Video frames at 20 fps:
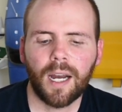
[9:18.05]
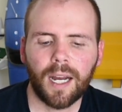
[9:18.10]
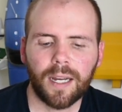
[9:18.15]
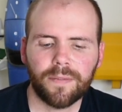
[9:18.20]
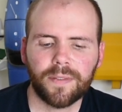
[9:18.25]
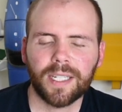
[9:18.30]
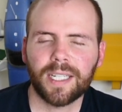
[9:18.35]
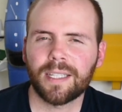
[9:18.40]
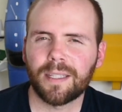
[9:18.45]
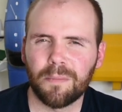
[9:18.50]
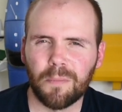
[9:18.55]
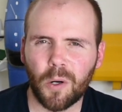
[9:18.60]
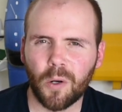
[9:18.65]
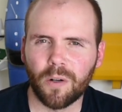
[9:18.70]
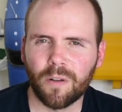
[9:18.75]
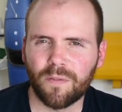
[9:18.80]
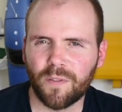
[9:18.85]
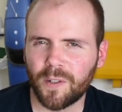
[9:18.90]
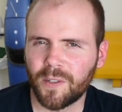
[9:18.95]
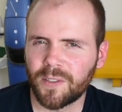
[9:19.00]
I have to get the
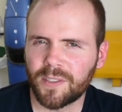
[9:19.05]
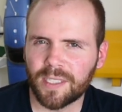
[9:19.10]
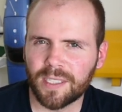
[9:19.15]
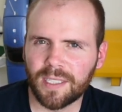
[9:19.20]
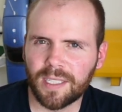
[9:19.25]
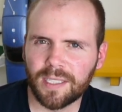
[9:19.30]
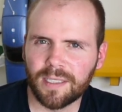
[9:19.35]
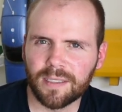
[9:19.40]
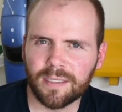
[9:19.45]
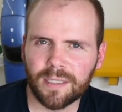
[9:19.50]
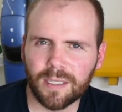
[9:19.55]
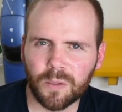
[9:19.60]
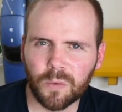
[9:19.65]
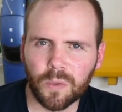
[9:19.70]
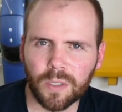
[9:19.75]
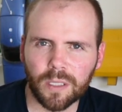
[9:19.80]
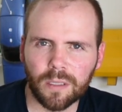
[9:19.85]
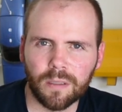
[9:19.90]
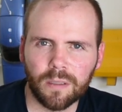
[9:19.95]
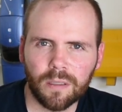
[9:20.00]
motor first and then see
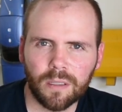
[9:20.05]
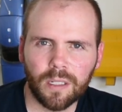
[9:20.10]
what